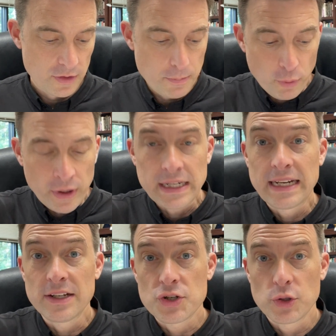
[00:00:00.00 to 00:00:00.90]
The point
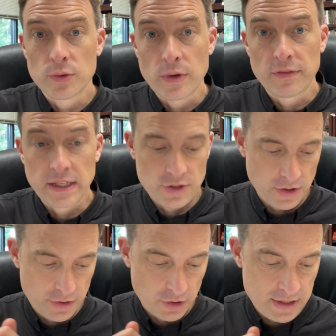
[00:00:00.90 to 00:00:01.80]
at issue in
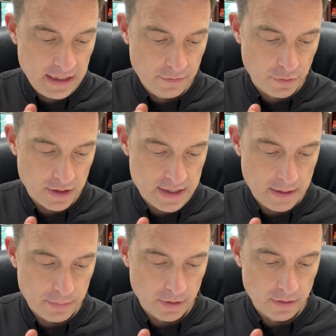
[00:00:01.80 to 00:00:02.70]
Revelation 13, for
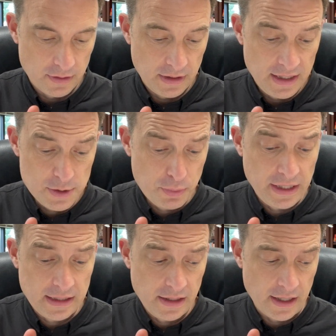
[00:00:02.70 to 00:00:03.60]
example, is
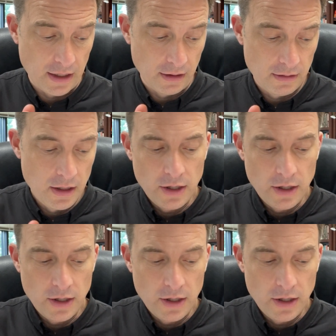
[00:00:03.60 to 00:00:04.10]
pretty clear.